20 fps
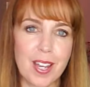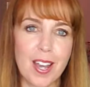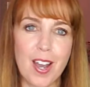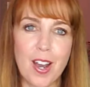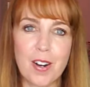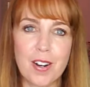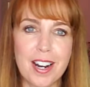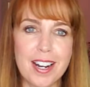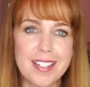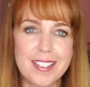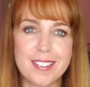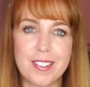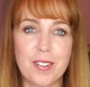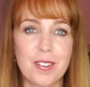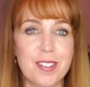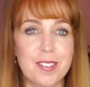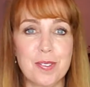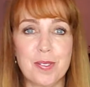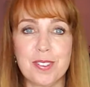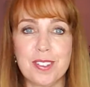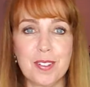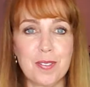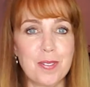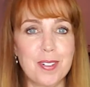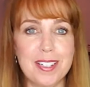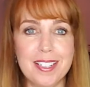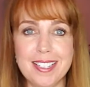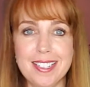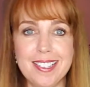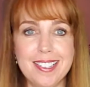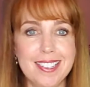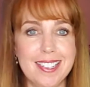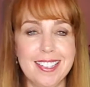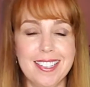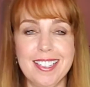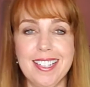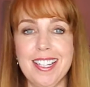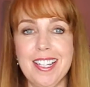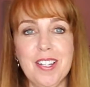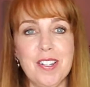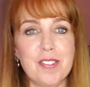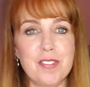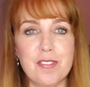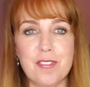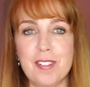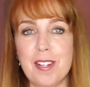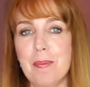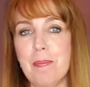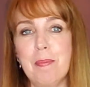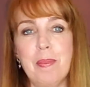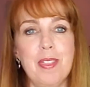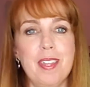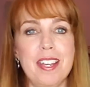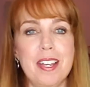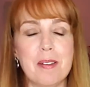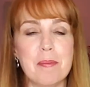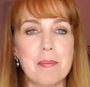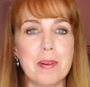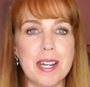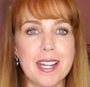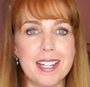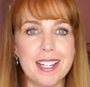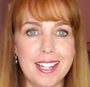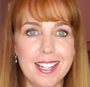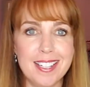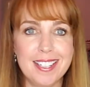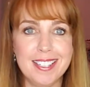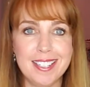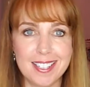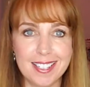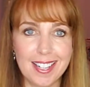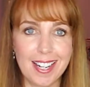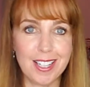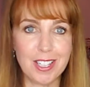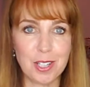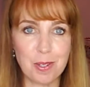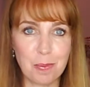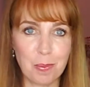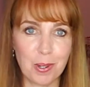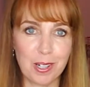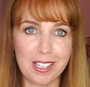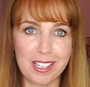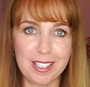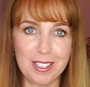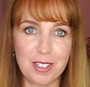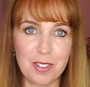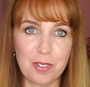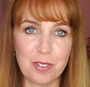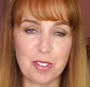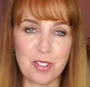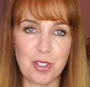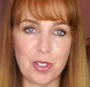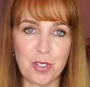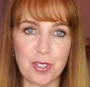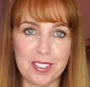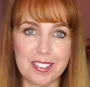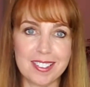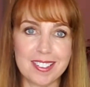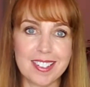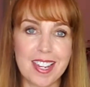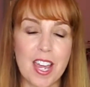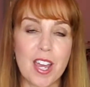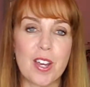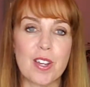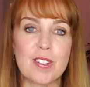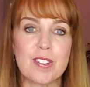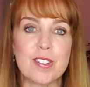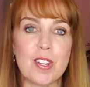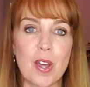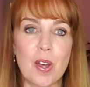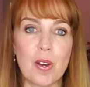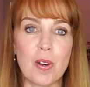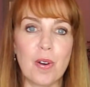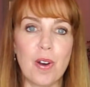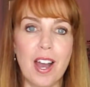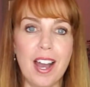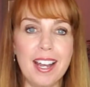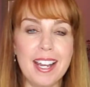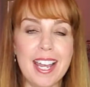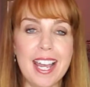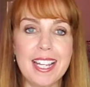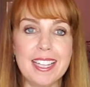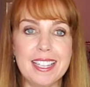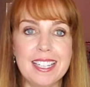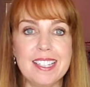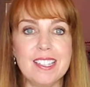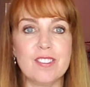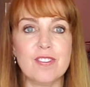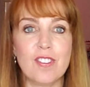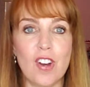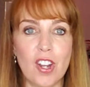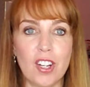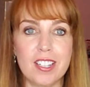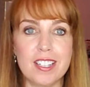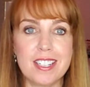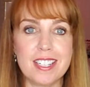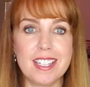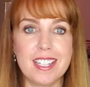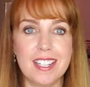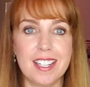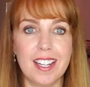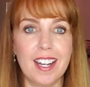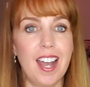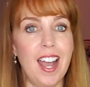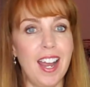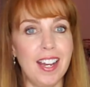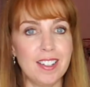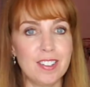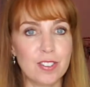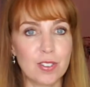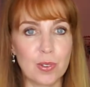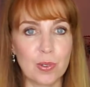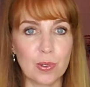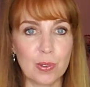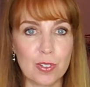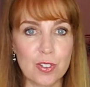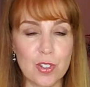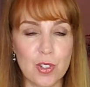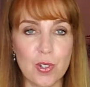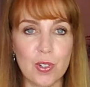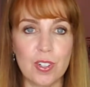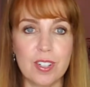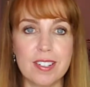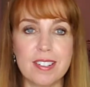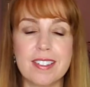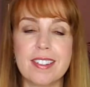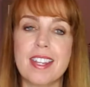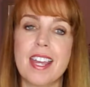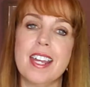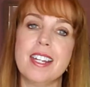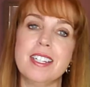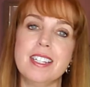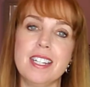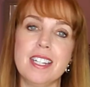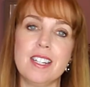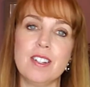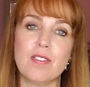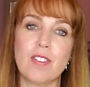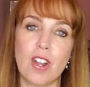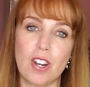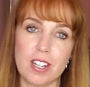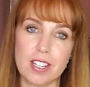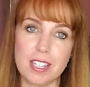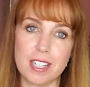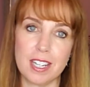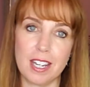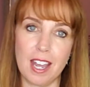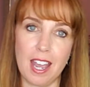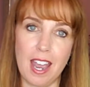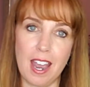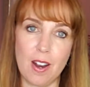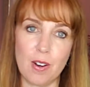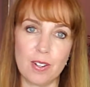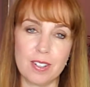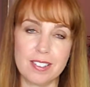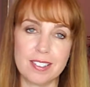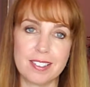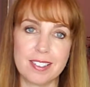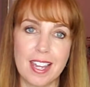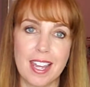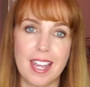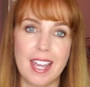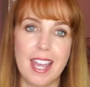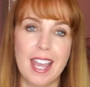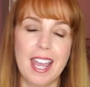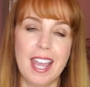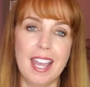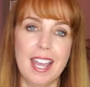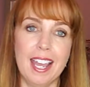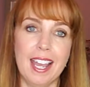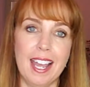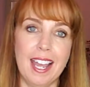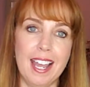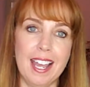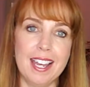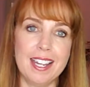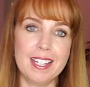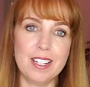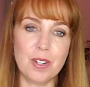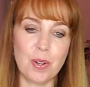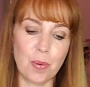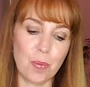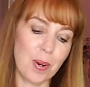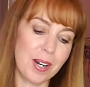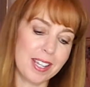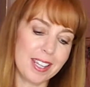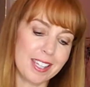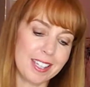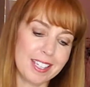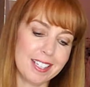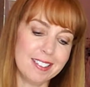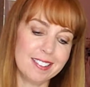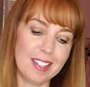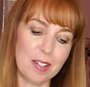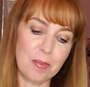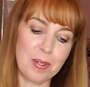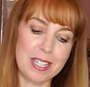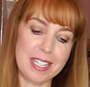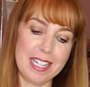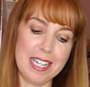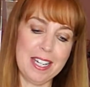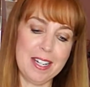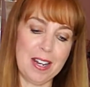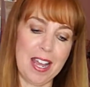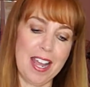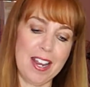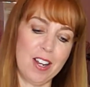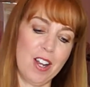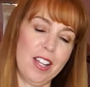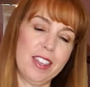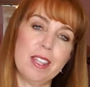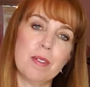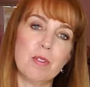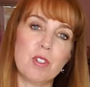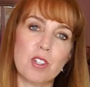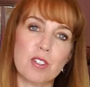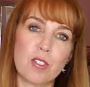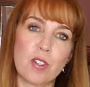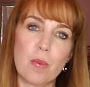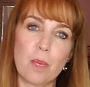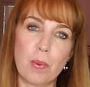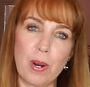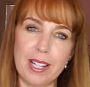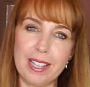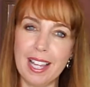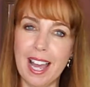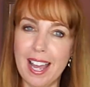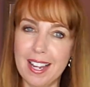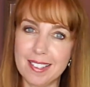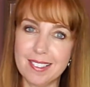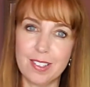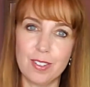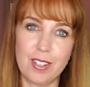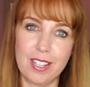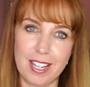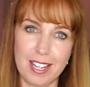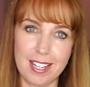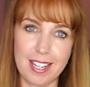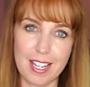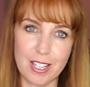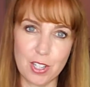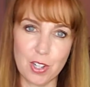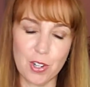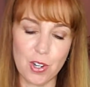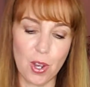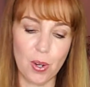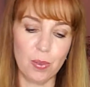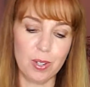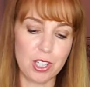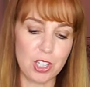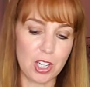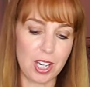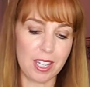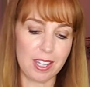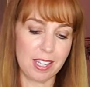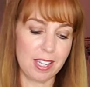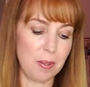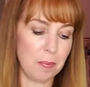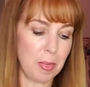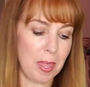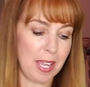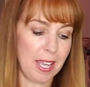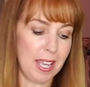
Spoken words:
All right, so this was a really silly flip thing, but it did actually bring in new students. So I had these volunteer high school students that need volunteer hours. And one of the things that we did, I got them to sort of break the ice so they could get to know each other.